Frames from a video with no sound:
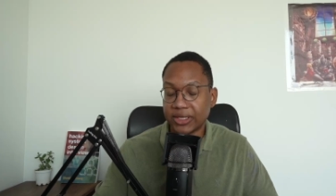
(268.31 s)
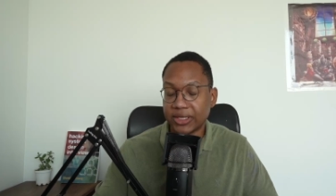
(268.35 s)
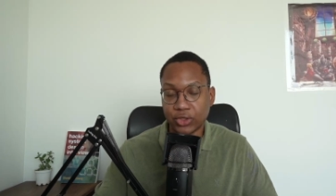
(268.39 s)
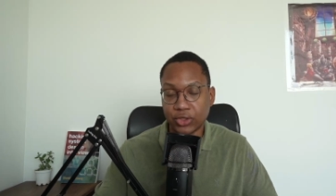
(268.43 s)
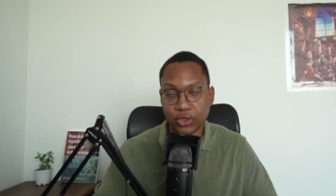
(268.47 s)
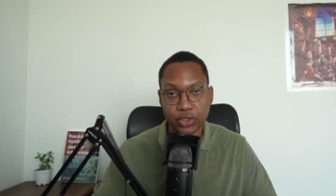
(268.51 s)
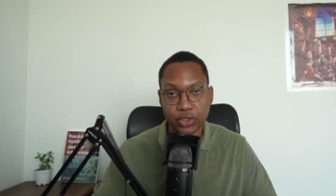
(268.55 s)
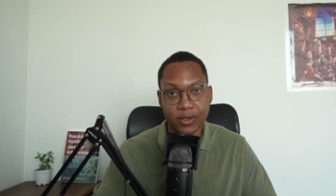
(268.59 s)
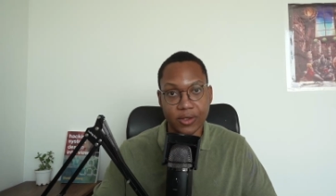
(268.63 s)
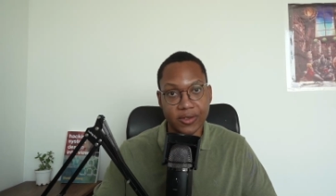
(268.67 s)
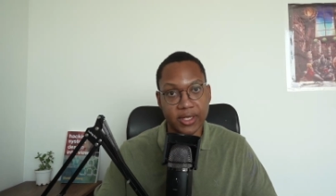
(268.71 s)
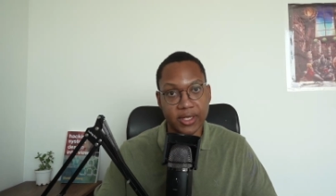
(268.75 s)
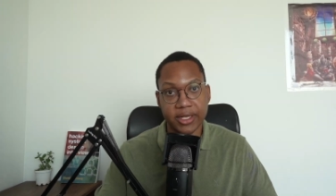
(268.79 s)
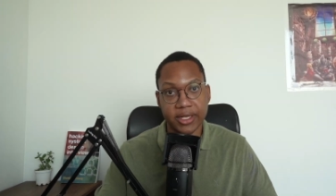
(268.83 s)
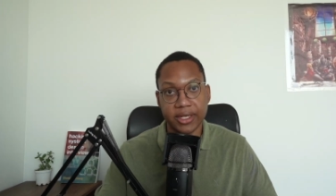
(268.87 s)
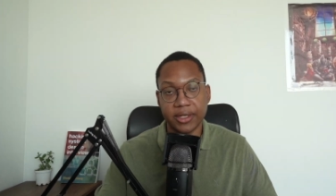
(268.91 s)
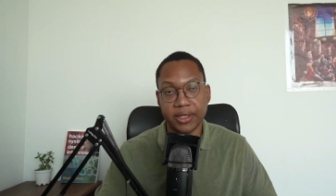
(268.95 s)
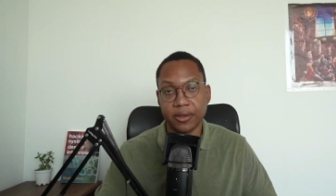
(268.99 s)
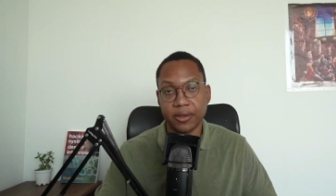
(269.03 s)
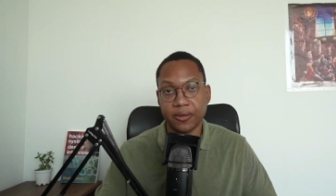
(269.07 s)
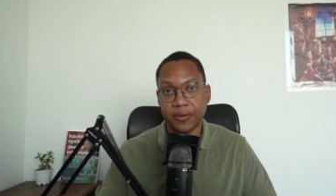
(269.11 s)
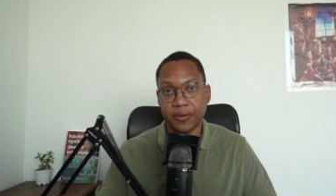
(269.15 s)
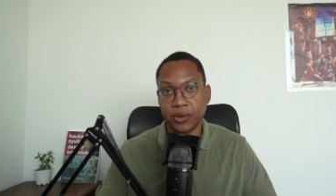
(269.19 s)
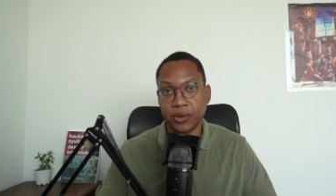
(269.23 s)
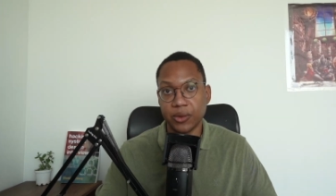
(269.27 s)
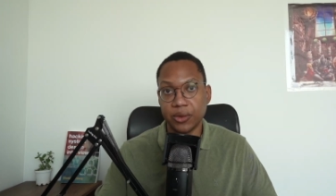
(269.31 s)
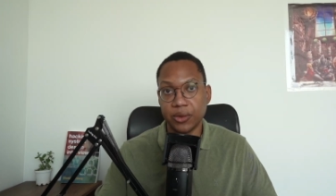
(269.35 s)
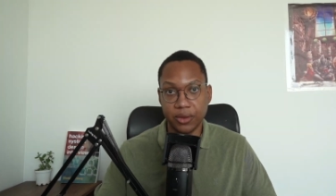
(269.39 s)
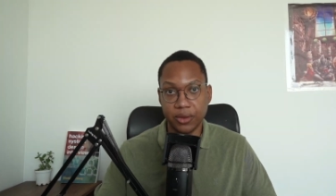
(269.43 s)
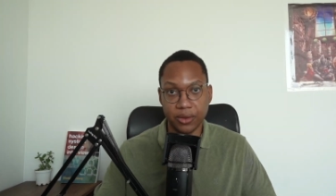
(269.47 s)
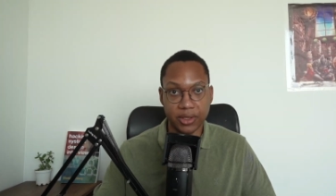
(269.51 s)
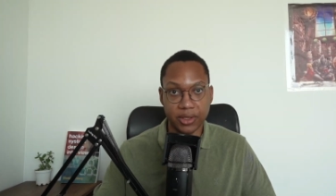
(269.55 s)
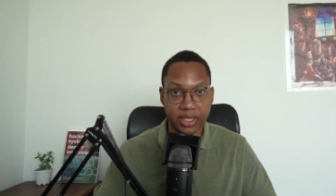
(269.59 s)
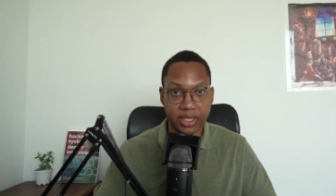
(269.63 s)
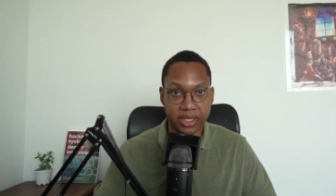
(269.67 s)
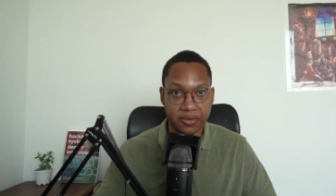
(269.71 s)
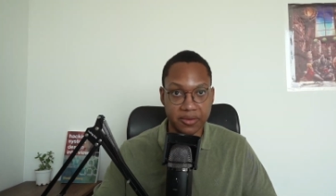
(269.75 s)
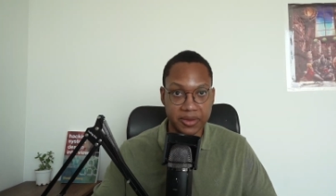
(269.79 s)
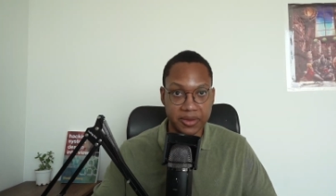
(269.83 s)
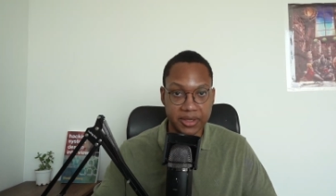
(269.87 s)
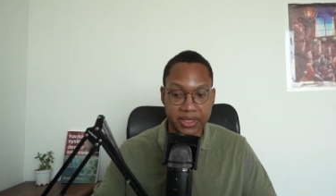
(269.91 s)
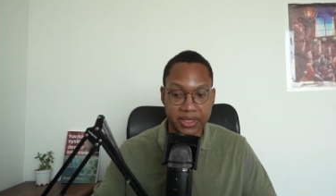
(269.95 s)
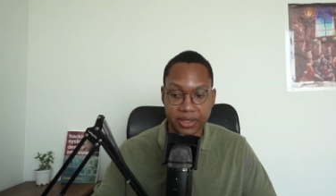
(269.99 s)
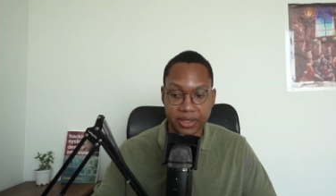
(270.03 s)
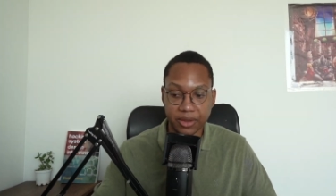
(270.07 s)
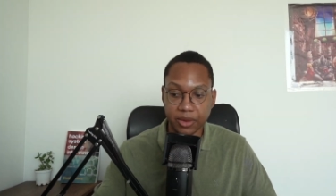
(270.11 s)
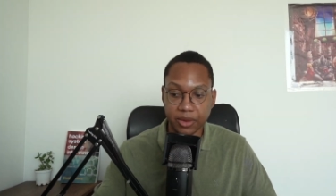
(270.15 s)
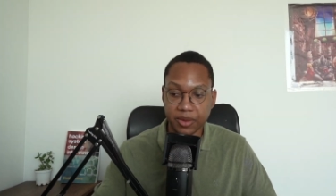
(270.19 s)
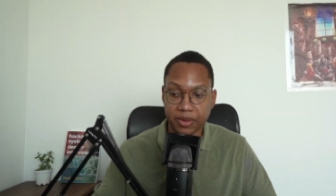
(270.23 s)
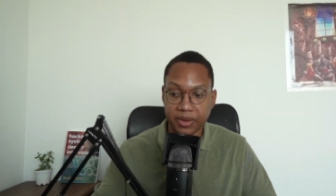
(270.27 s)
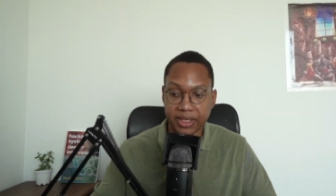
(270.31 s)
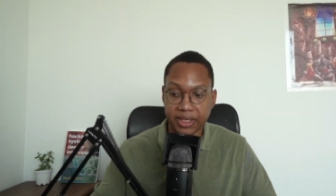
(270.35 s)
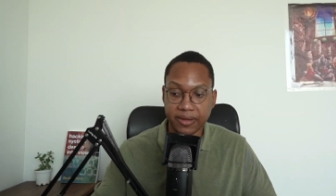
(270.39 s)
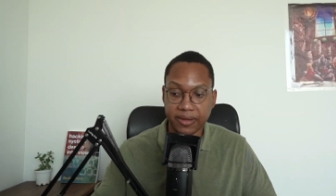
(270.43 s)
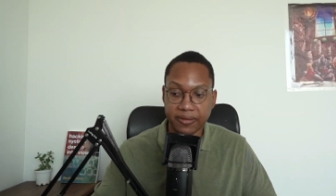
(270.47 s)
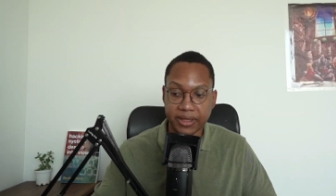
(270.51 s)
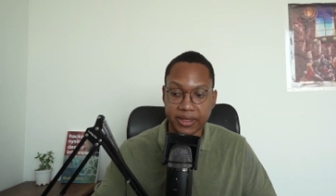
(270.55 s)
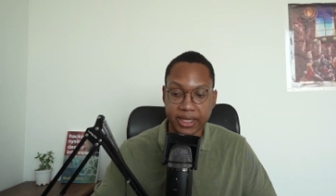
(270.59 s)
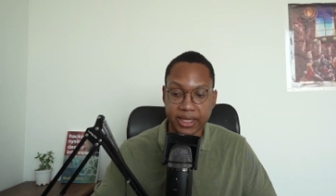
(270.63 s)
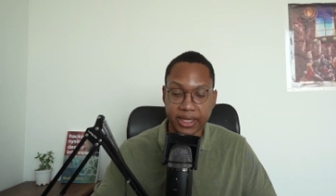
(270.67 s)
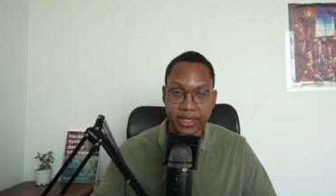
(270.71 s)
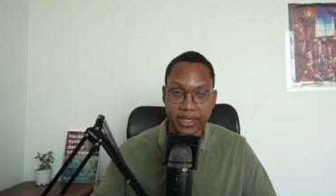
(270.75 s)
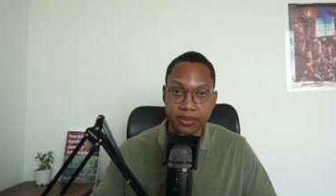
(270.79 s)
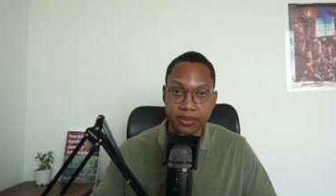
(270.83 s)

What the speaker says: It's just like an interview. You're going to be given like,